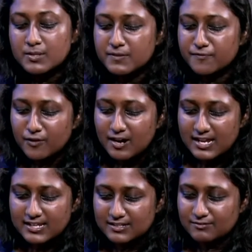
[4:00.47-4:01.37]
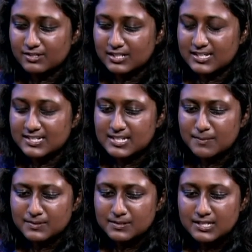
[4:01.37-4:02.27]
before I had really
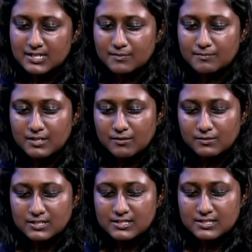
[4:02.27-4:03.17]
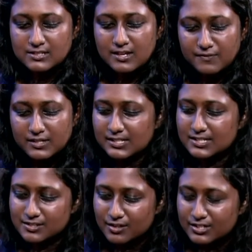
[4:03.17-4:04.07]
accepted him, it was definitely
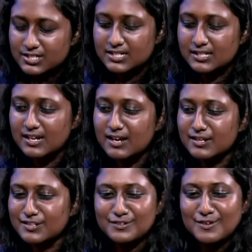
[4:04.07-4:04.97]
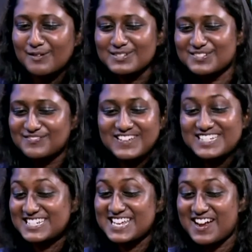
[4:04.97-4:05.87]
searching. I was
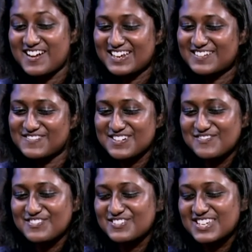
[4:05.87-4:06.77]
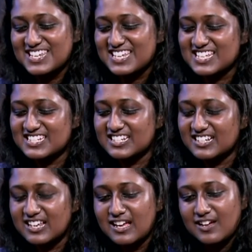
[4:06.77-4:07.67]
vegetarian for a few years
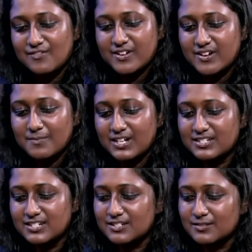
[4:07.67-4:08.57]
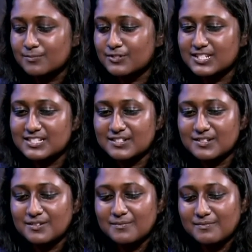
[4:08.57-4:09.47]
and very much into
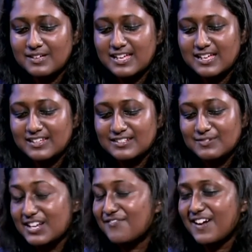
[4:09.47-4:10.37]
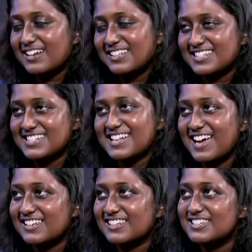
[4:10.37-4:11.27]
Buddhism. And when I finally
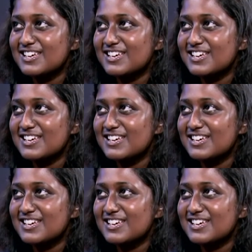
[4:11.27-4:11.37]
decided